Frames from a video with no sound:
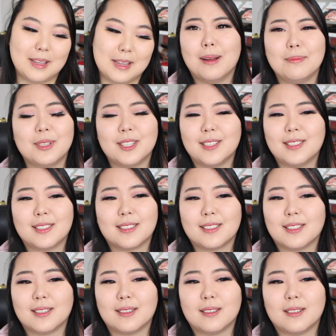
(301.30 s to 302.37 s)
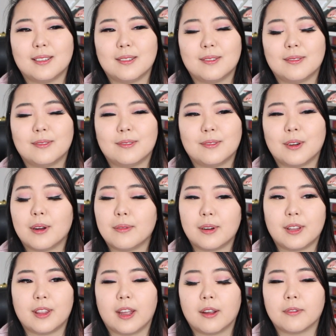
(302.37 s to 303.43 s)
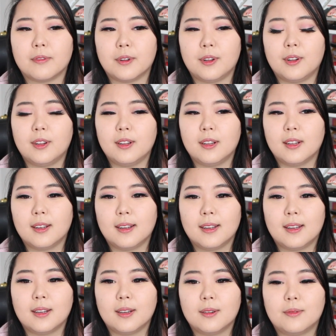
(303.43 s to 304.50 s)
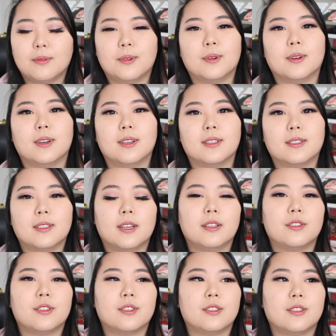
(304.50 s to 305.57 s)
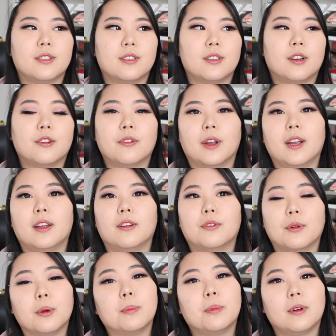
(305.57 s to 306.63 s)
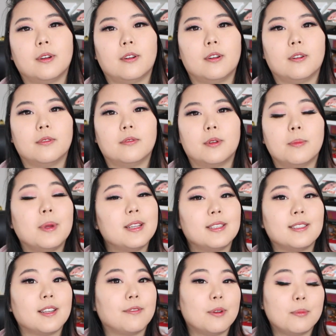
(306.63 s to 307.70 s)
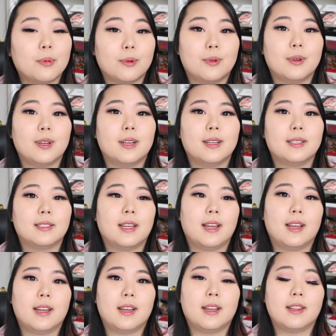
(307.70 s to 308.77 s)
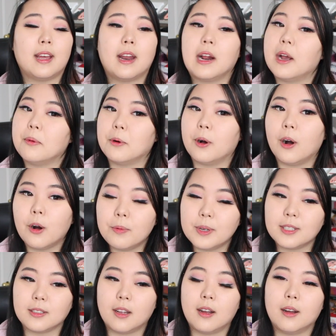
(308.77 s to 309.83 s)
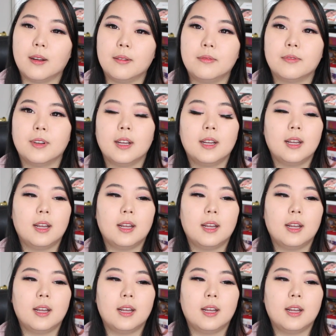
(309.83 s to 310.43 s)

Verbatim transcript: I'm just forever thankful for such a great group of amazing 7 boys that I will always love